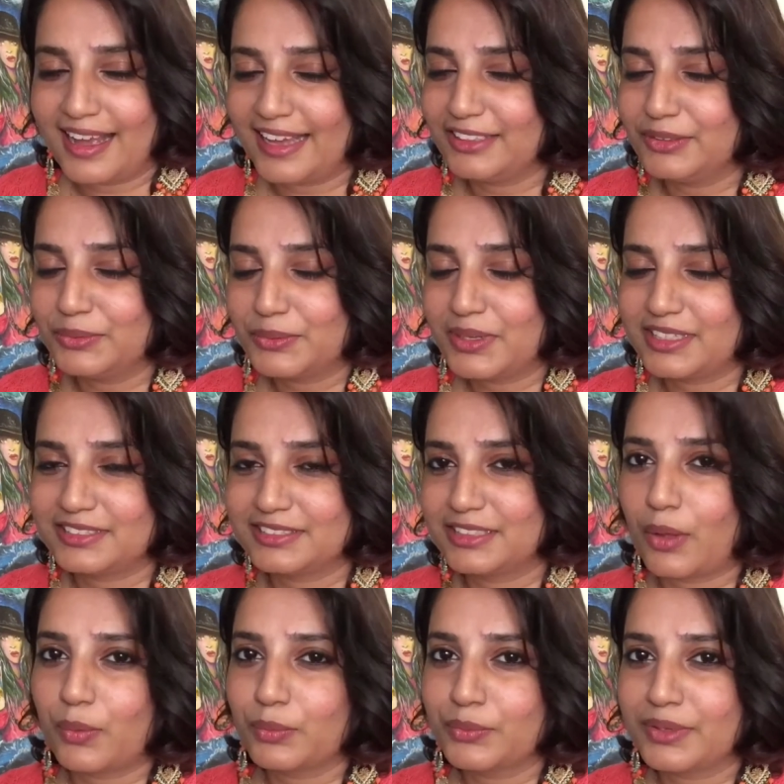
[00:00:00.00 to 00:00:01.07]
I know I
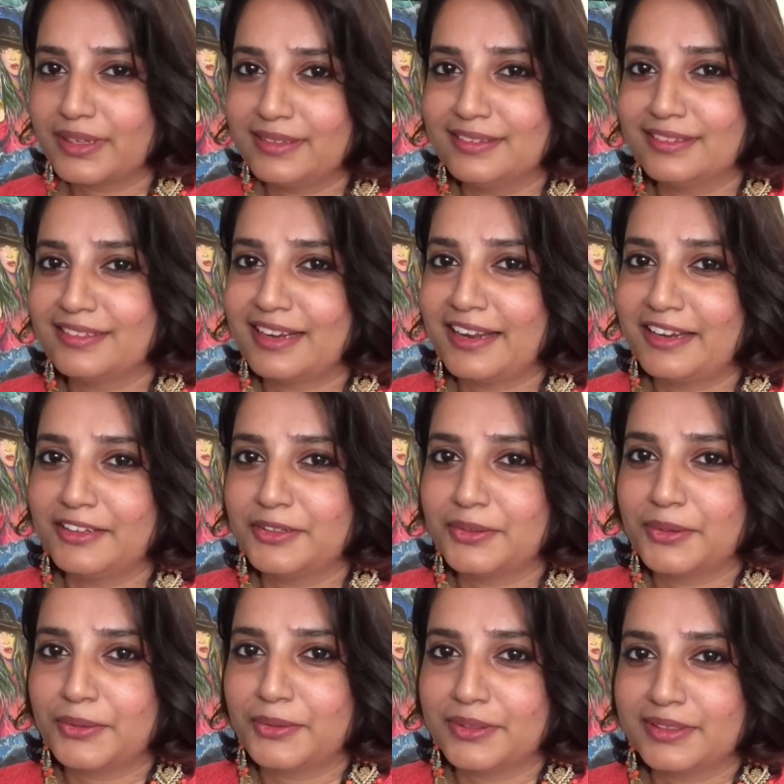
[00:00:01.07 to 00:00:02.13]
sound a little
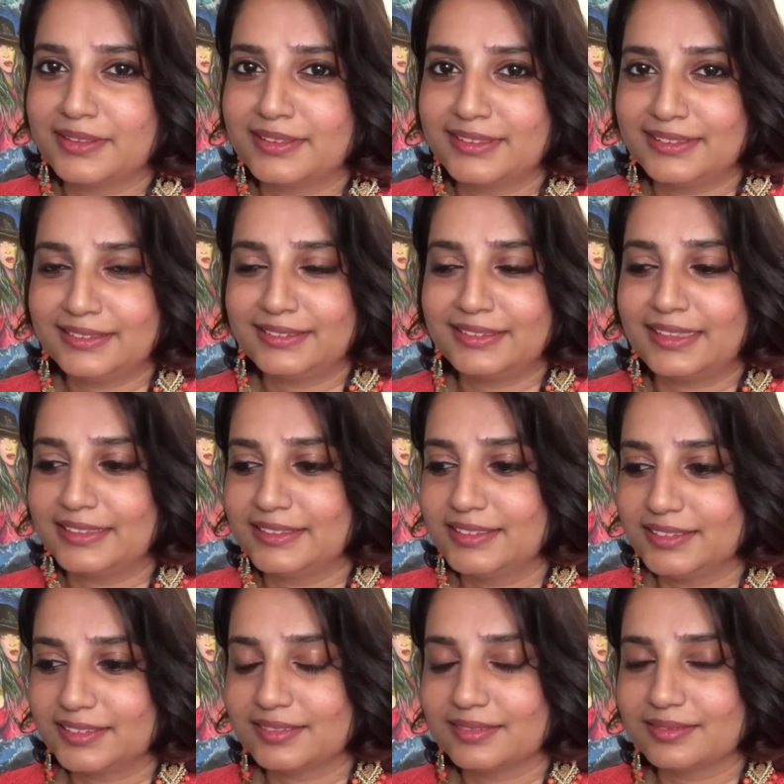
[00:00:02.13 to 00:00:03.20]
incoherent
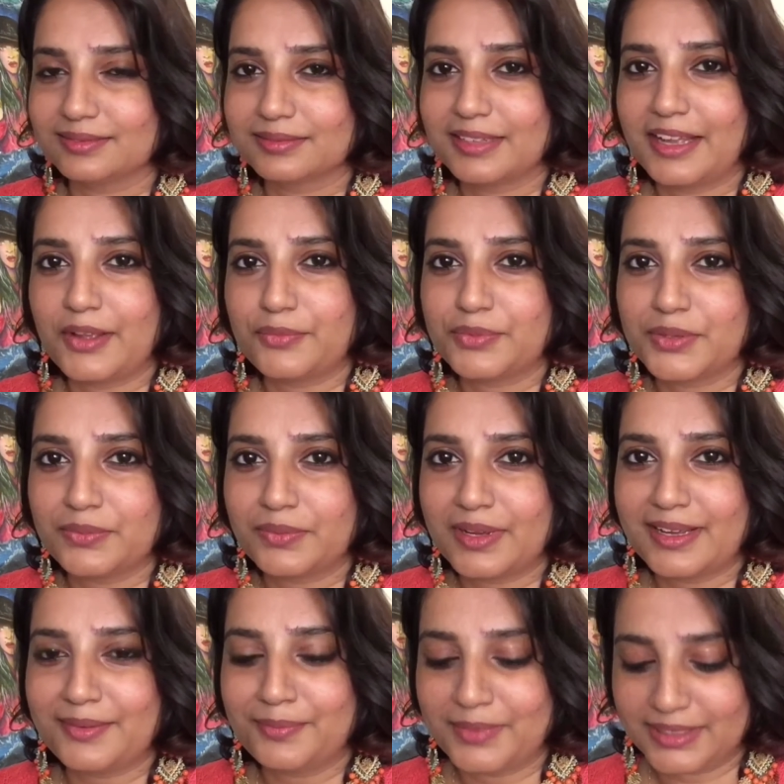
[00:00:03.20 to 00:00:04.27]
and
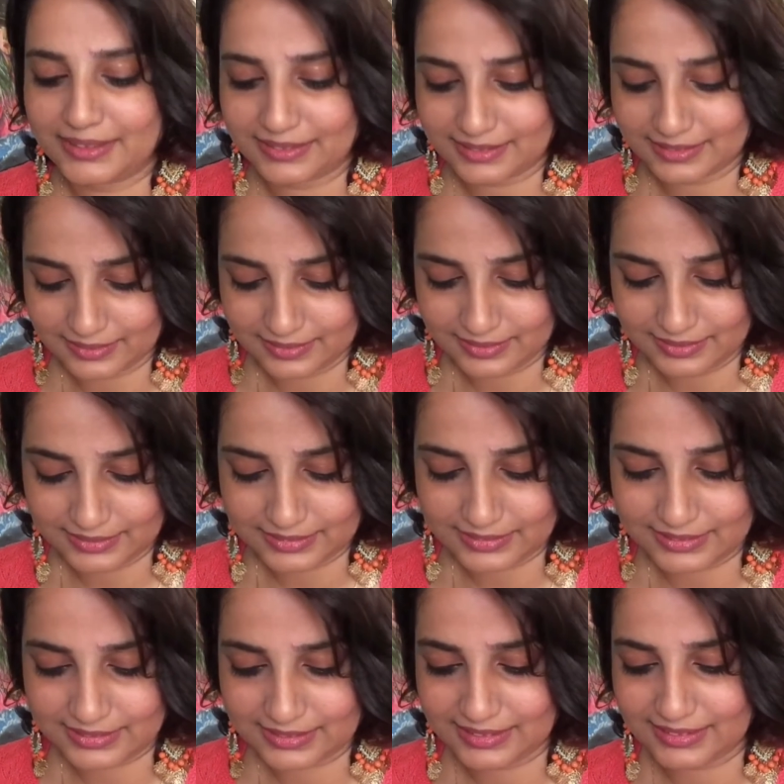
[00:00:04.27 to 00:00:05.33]
everywhere, but
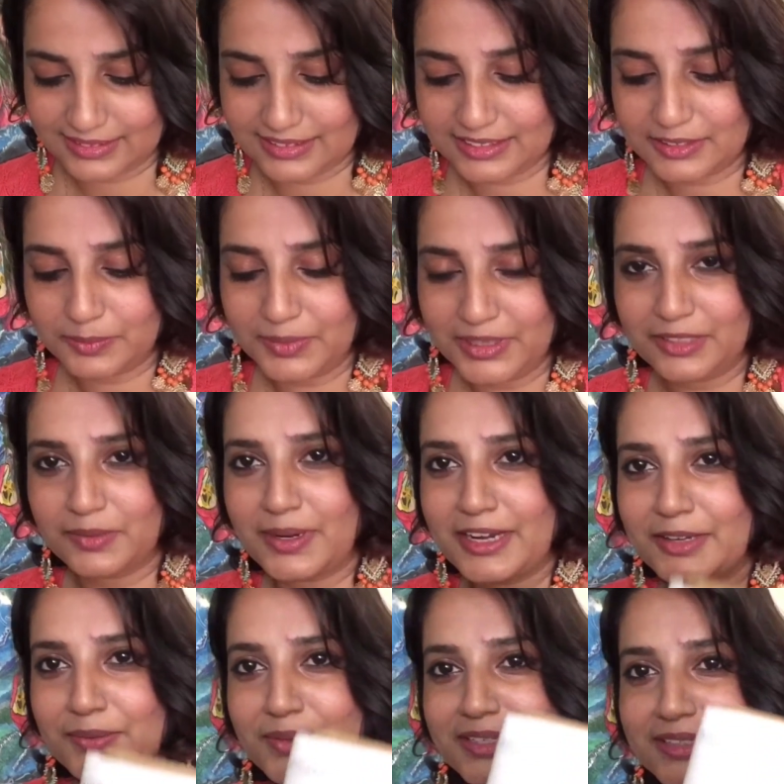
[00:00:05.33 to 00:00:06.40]
Just, it's just me trying to